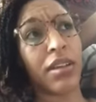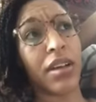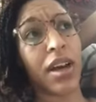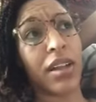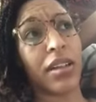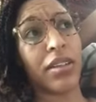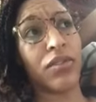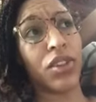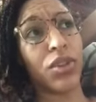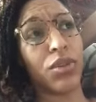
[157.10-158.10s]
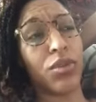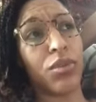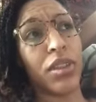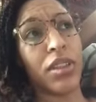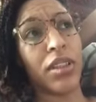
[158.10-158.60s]
I love to,
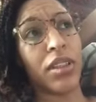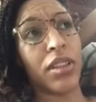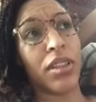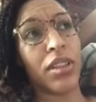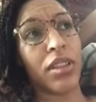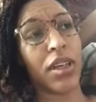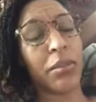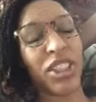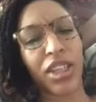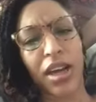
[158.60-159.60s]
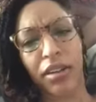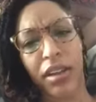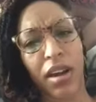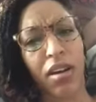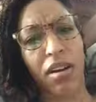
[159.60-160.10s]
I'm a child at
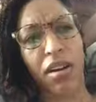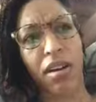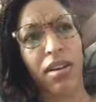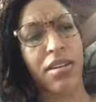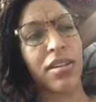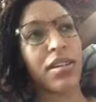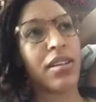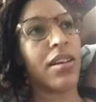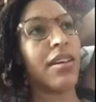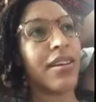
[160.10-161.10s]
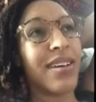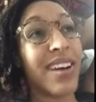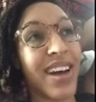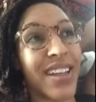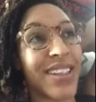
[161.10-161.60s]
heart.
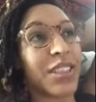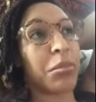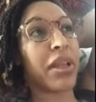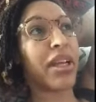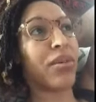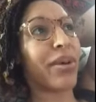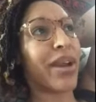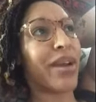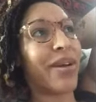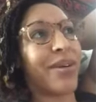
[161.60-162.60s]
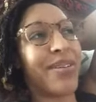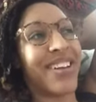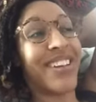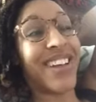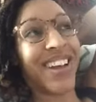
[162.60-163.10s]
I like to play around
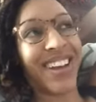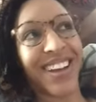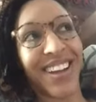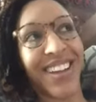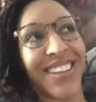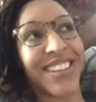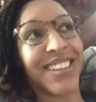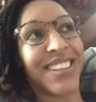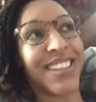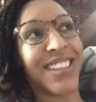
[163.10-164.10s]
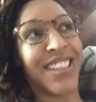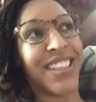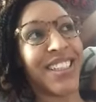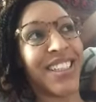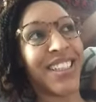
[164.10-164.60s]
and dance,
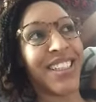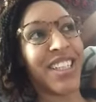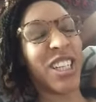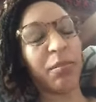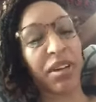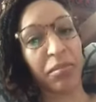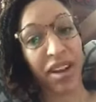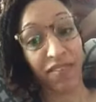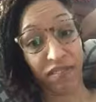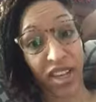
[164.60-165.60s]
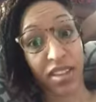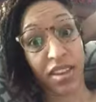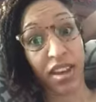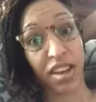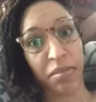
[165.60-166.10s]
but my faith
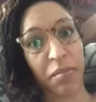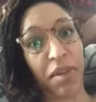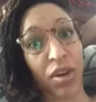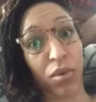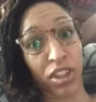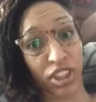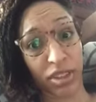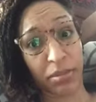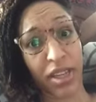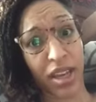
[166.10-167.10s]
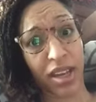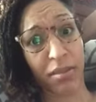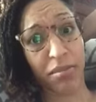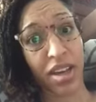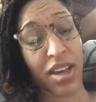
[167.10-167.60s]
game, my worship game,
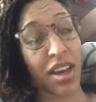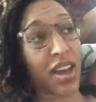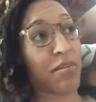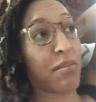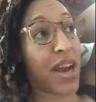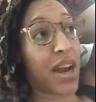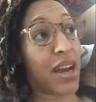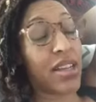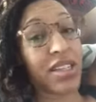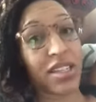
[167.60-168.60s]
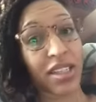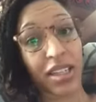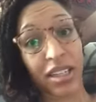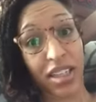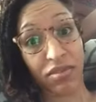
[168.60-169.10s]
and my slay
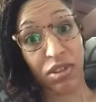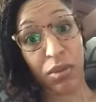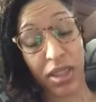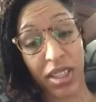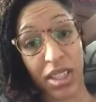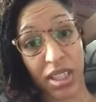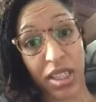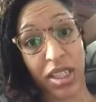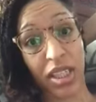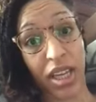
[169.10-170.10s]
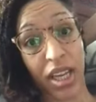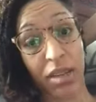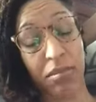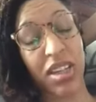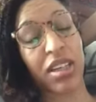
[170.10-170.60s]
the devil with this tongue
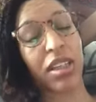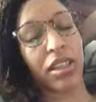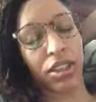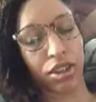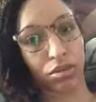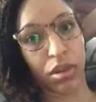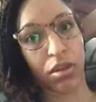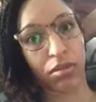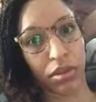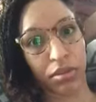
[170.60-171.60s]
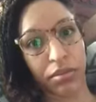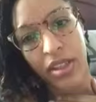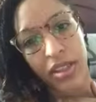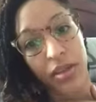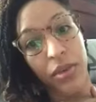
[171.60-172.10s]
game is strong.
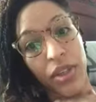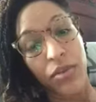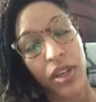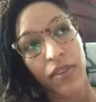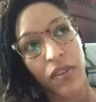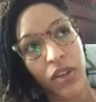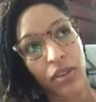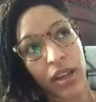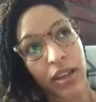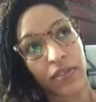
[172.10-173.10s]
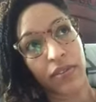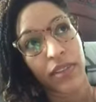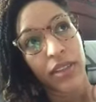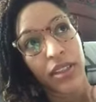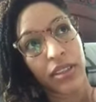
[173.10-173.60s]
See, when you give your life
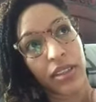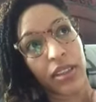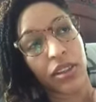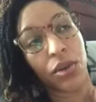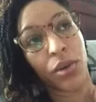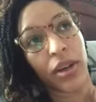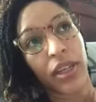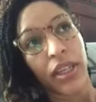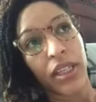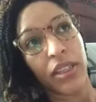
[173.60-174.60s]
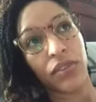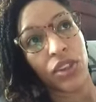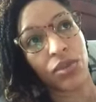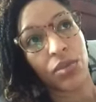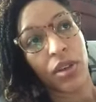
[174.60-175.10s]
to the Lord, he gives
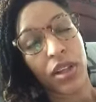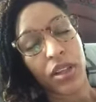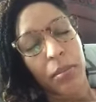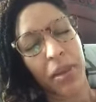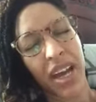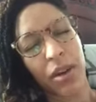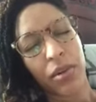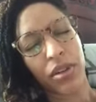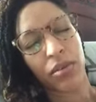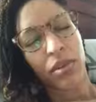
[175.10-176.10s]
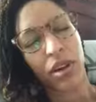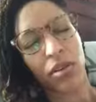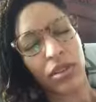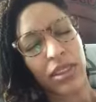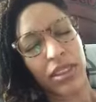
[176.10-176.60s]
you the power through the
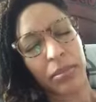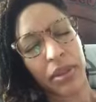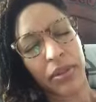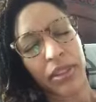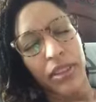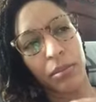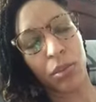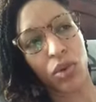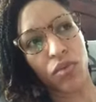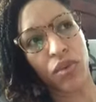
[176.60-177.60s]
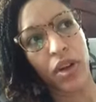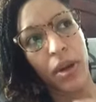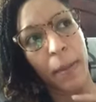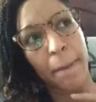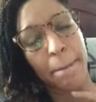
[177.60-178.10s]
Holy Spirit to move
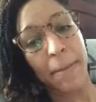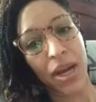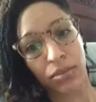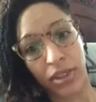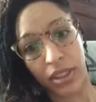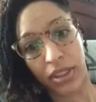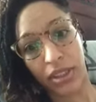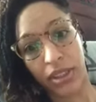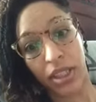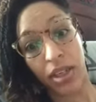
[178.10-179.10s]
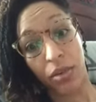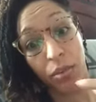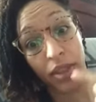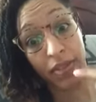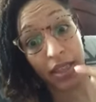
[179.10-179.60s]
mountains
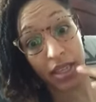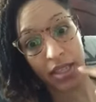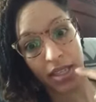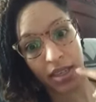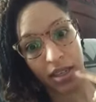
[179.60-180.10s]
with this.